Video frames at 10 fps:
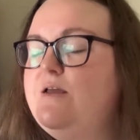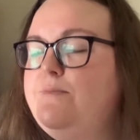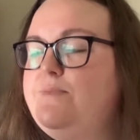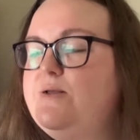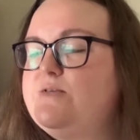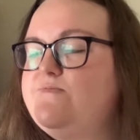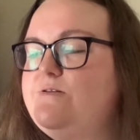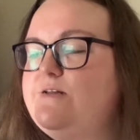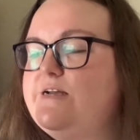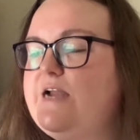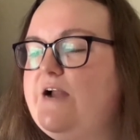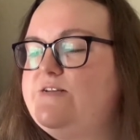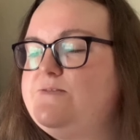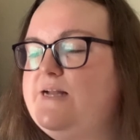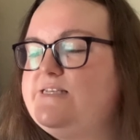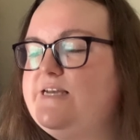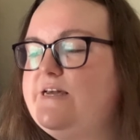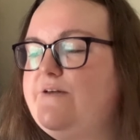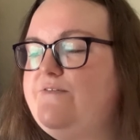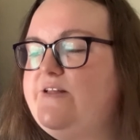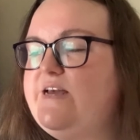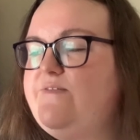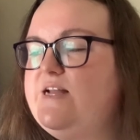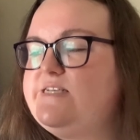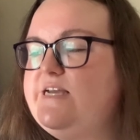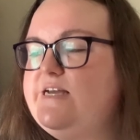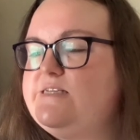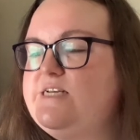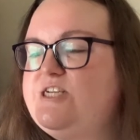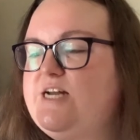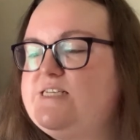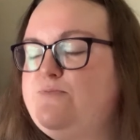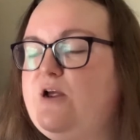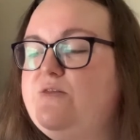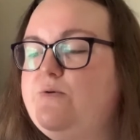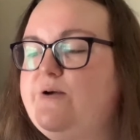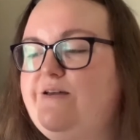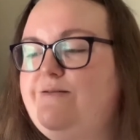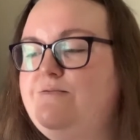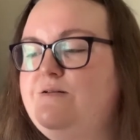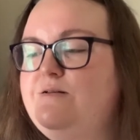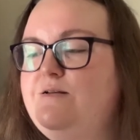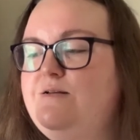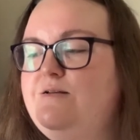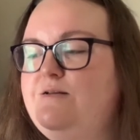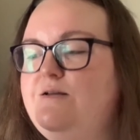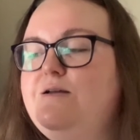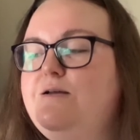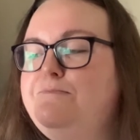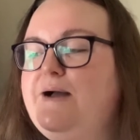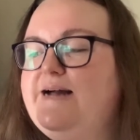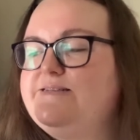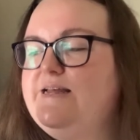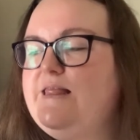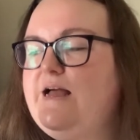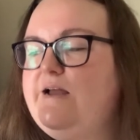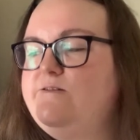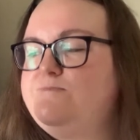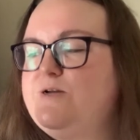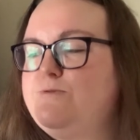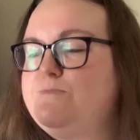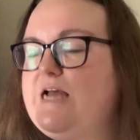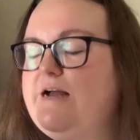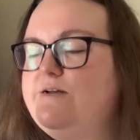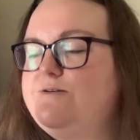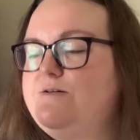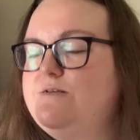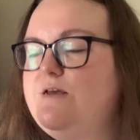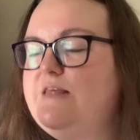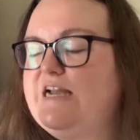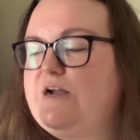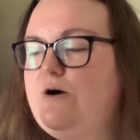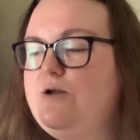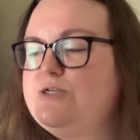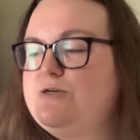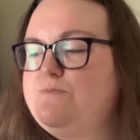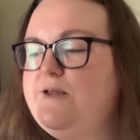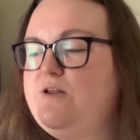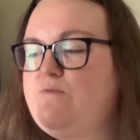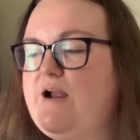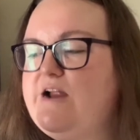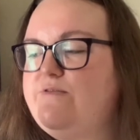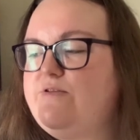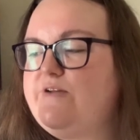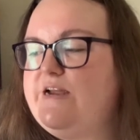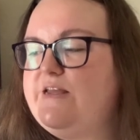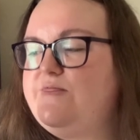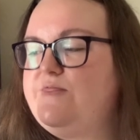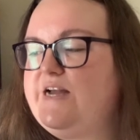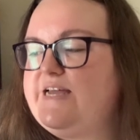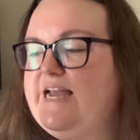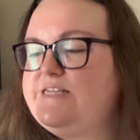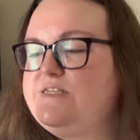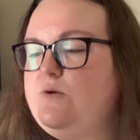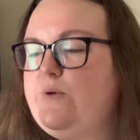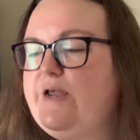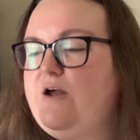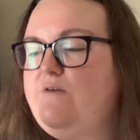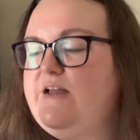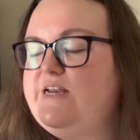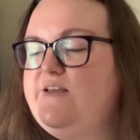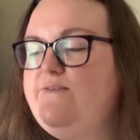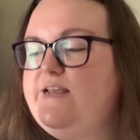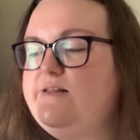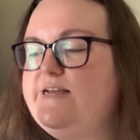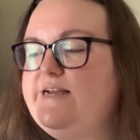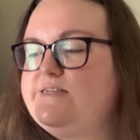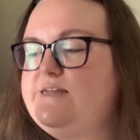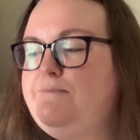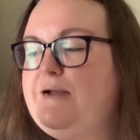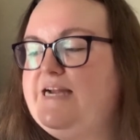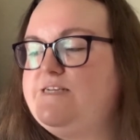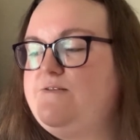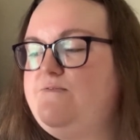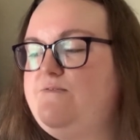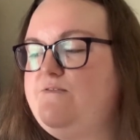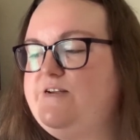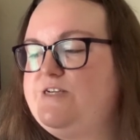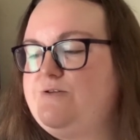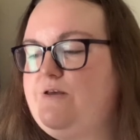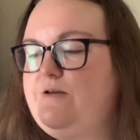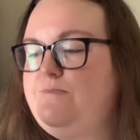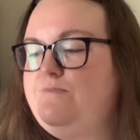Beautiful and charismatic, Flavia takes Nishat's breath away. But as their lives become tangled, they're caught up in a rivalry that gets in the way of any feelings they might have for each other.